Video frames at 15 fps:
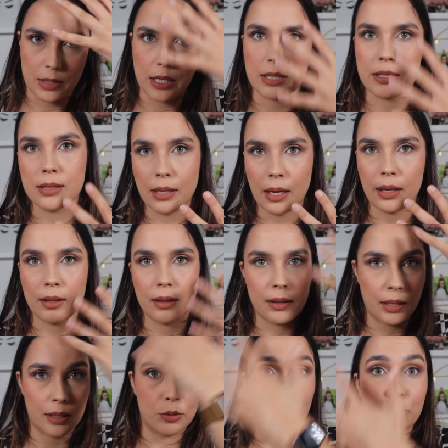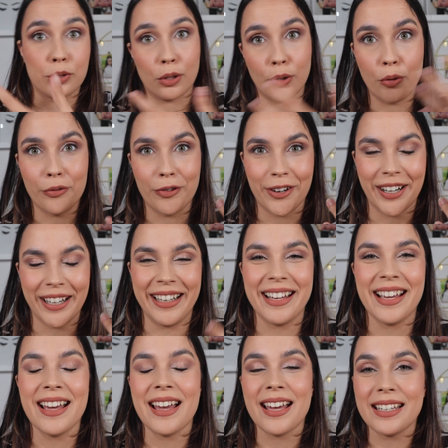this side that was all over
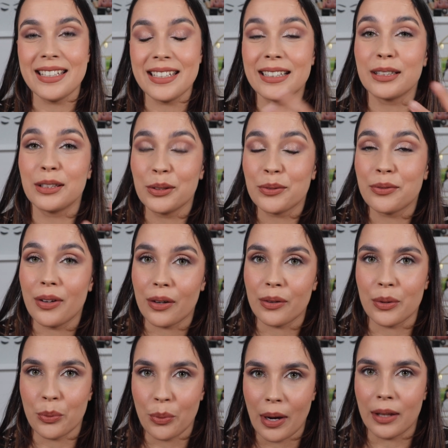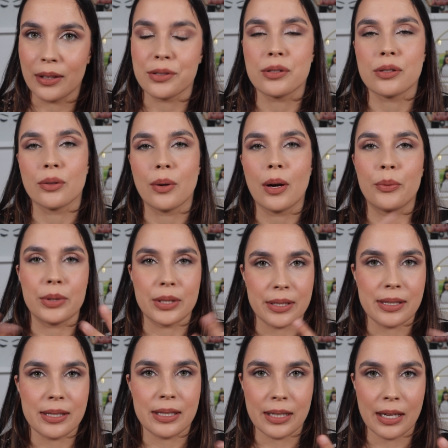didn't look very well, so I want
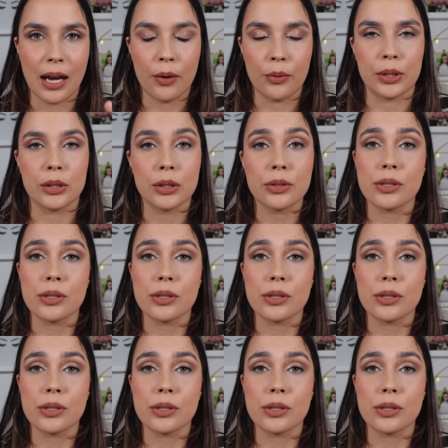to see how it